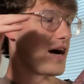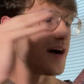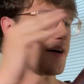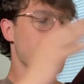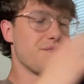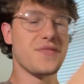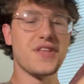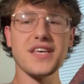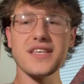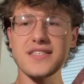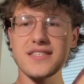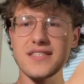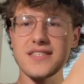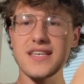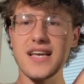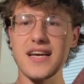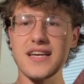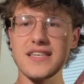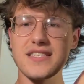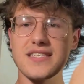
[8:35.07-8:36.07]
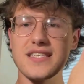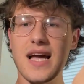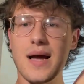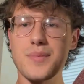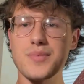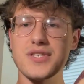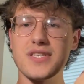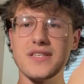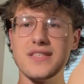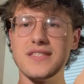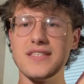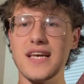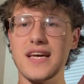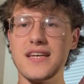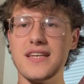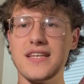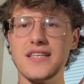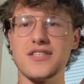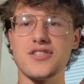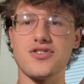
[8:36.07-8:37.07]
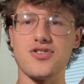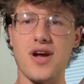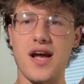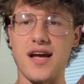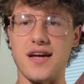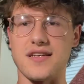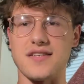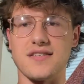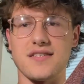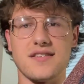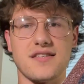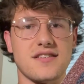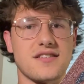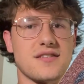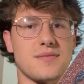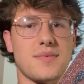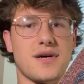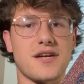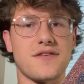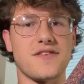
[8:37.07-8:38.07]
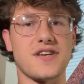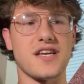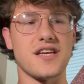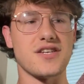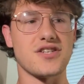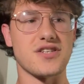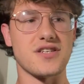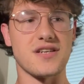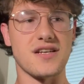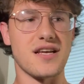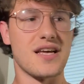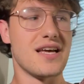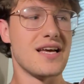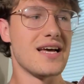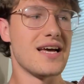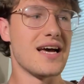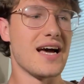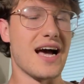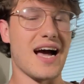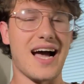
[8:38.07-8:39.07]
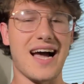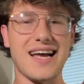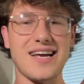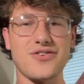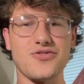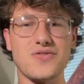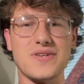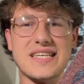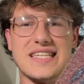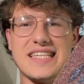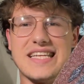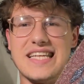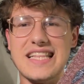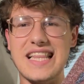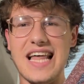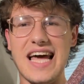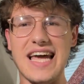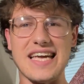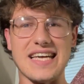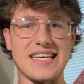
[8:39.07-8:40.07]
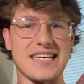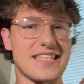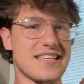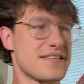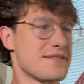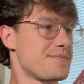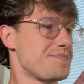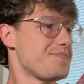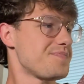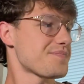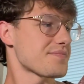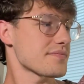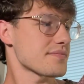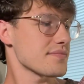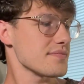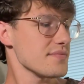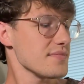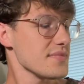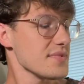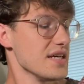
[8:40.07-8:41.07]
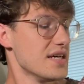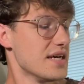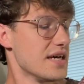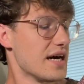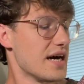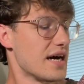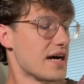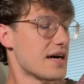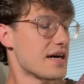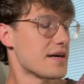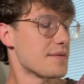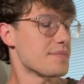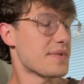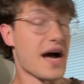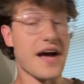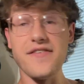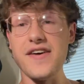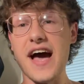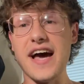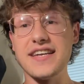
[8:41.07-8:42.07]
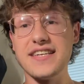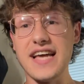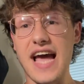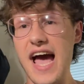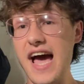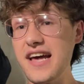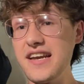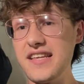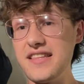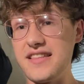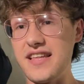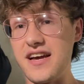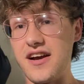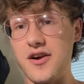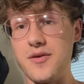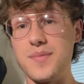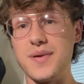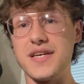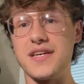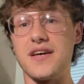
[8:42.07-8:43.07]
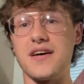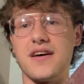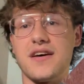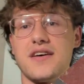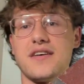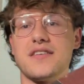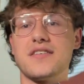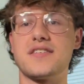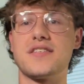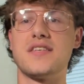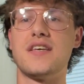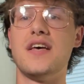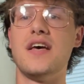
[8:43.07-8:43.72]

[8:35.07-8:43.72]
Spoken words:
This kind of stops it dead in its tracks, and this is a modification I really like. I've had to add it there because